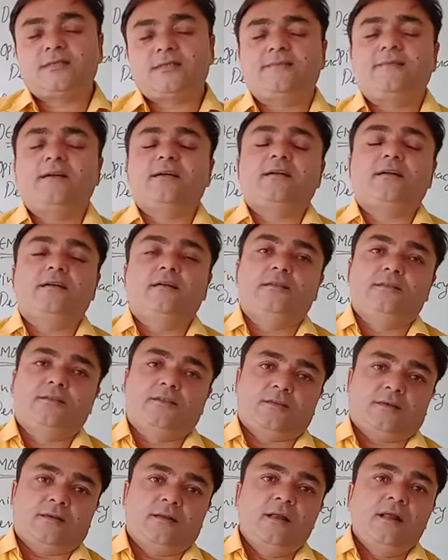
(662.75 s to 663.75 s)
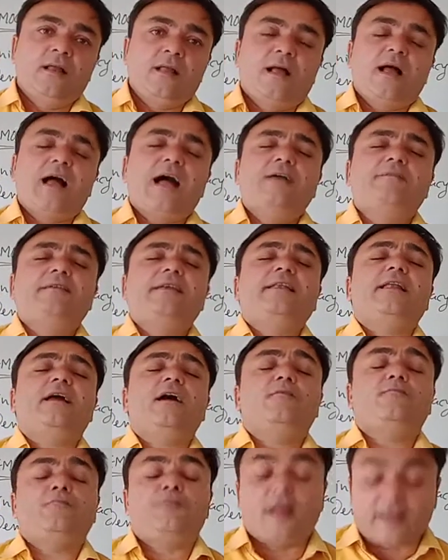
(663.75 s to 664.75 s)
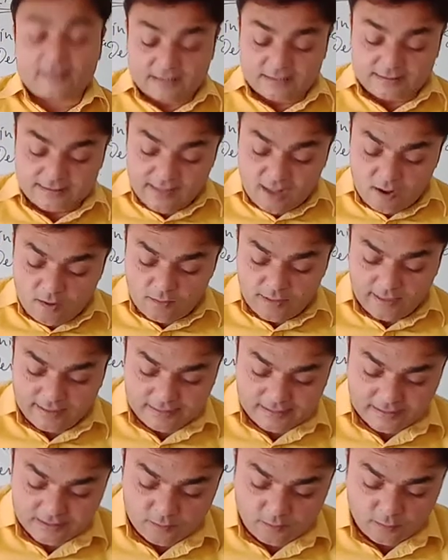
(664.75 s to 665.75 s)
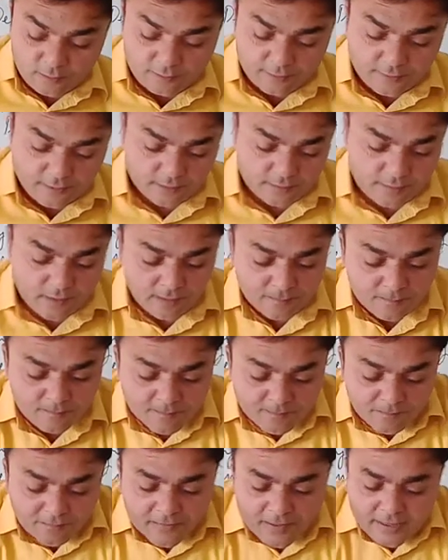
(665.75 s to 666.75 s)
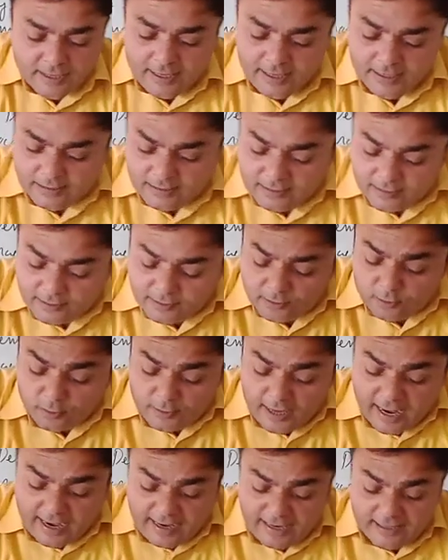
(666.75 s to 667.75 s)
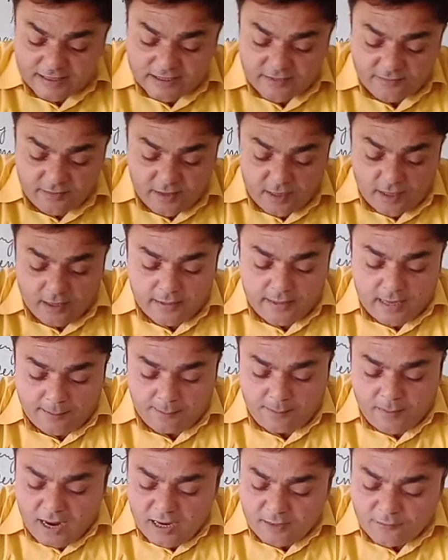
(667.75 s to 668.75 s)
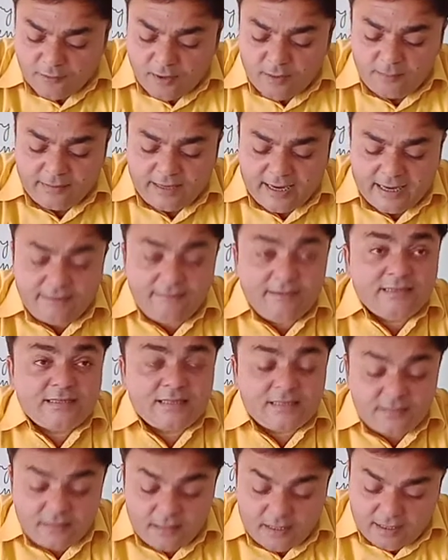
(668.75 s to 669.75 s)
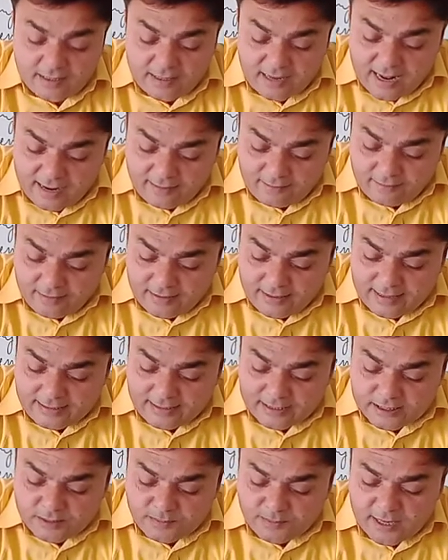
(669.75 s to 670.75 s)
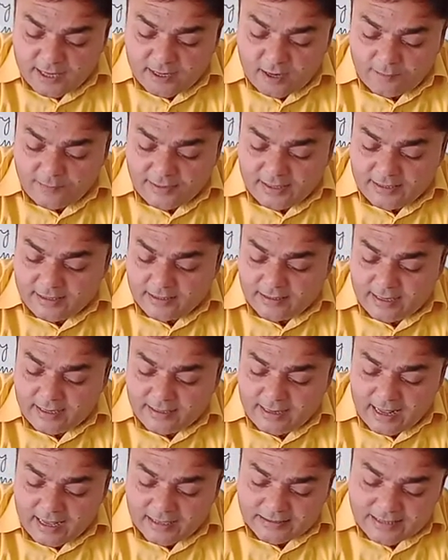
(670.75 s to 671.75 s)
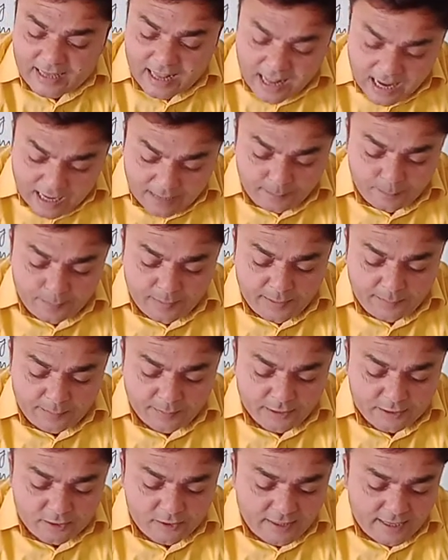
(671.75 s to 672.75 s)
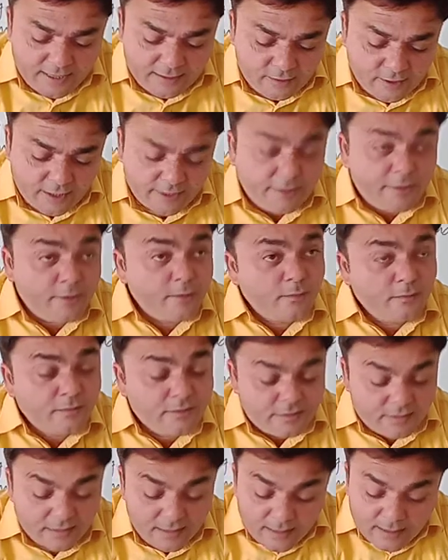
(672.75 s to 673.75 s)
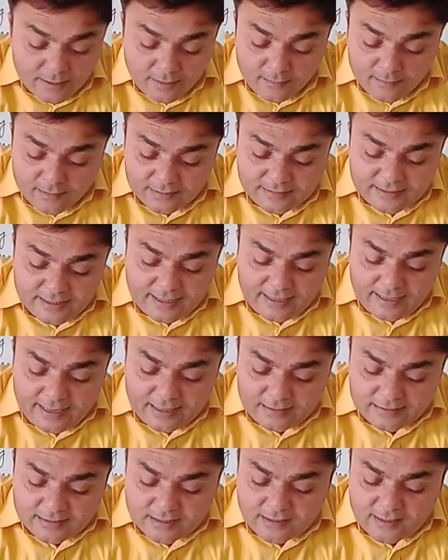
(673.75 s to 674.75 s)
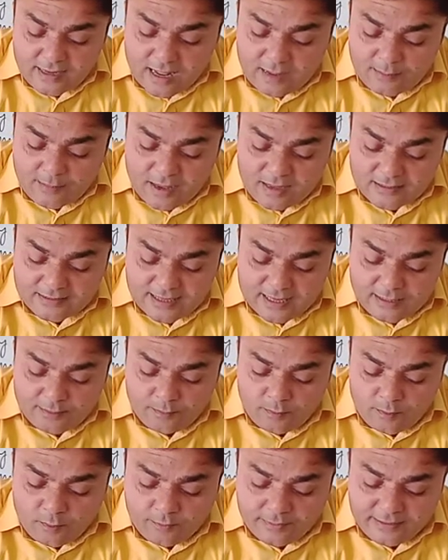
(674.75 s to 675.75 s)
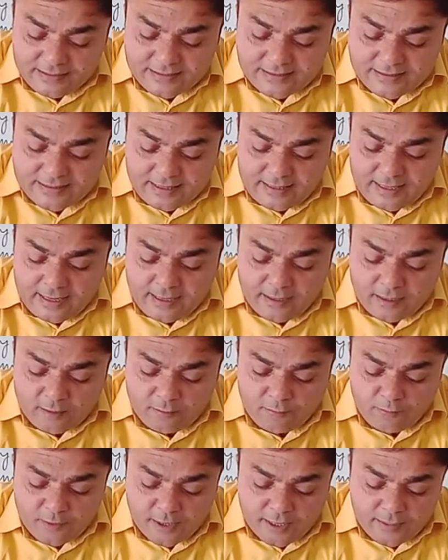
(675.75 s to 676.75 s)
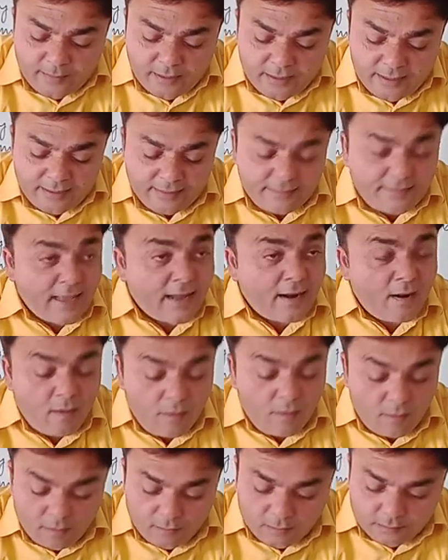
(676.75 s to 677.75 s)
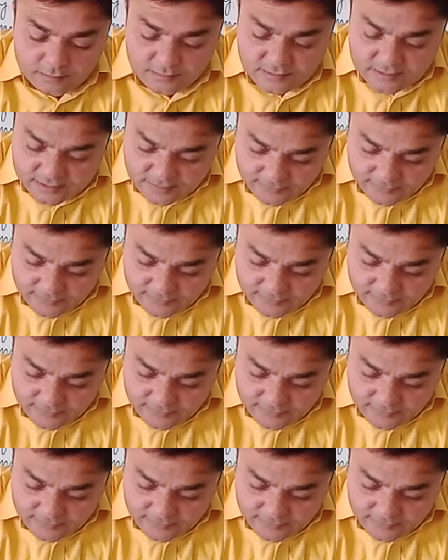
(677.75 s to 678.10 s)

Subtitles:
our culture, how it affects. Now let's go further. In today's world, apart from television, the arrival and the spread of internet has helped people to enjoy news, serials, dramas and movies sitting comfortably in their homes.